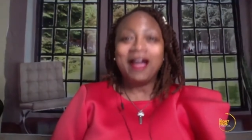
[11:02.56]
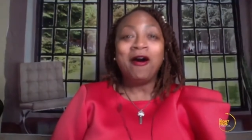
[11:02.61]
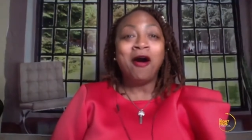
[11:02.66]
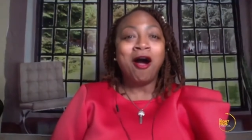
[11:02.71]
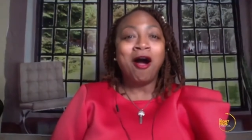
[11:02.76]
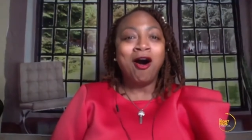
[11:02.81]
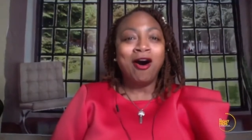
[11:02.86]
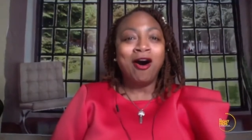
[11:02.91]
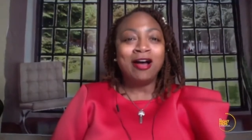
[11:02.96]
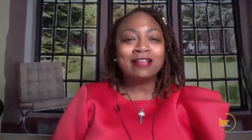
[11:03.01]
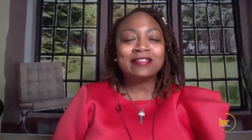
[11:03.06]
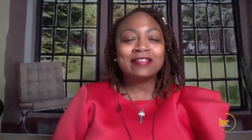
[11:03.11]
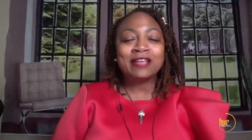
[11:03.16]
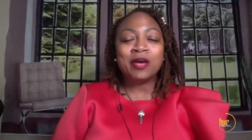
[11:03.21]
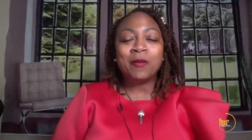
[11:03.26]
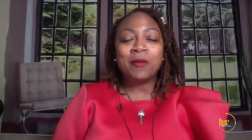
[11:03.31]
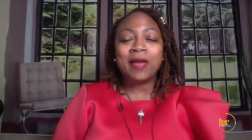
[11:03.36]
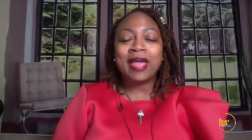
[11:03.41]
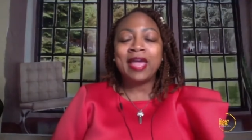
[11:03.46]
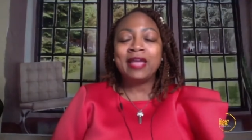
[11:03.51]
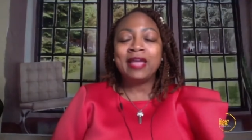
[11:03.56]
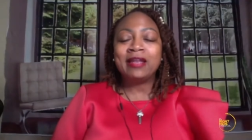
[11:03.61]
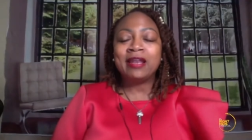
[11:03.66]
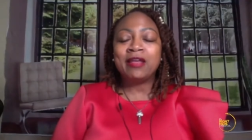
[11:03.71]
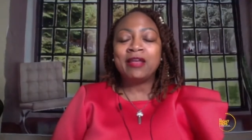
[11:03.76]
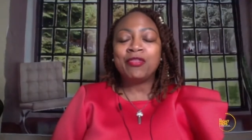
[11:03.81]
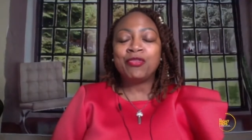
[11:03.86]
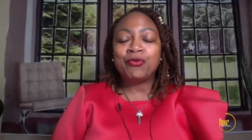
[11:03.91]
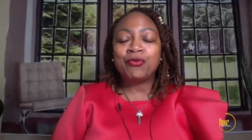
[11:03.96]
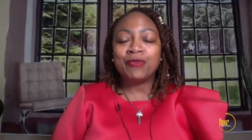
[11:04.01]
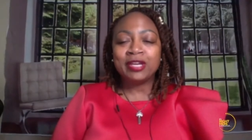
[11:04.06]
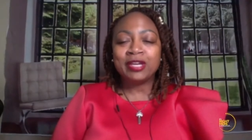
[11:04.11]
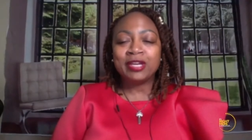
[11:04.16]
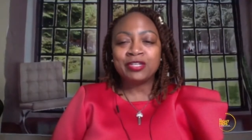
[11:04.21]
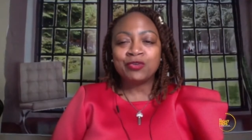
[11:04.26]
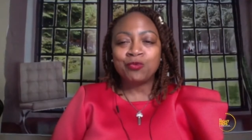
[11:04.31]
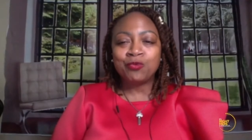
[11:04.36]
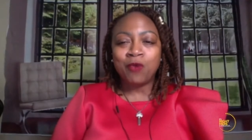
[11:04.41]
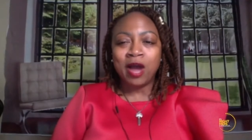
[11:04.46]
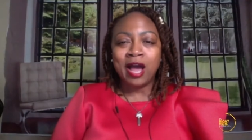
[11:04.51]
Awesome. And the
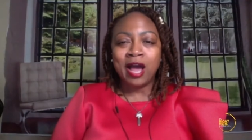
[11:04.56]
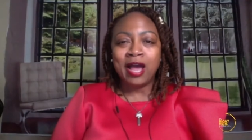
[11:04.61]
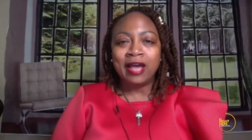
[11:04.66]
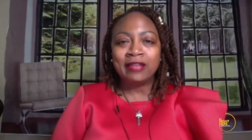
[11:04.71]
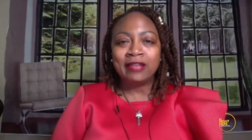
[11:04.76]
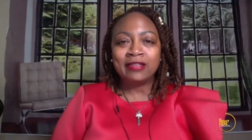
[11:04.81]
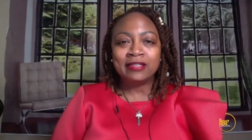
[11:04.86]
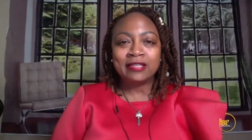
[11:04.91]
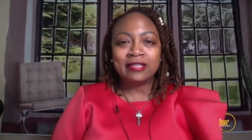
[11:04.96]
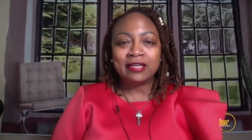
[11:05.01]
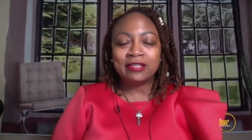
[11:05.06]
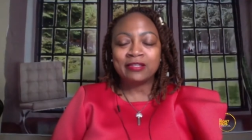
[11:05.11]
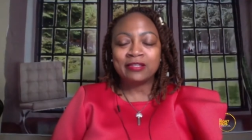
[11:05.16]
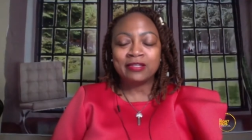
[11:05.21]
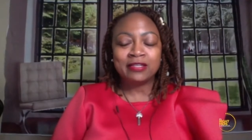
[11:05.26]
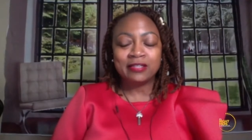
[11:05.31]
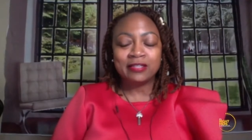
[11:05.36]
reason why this has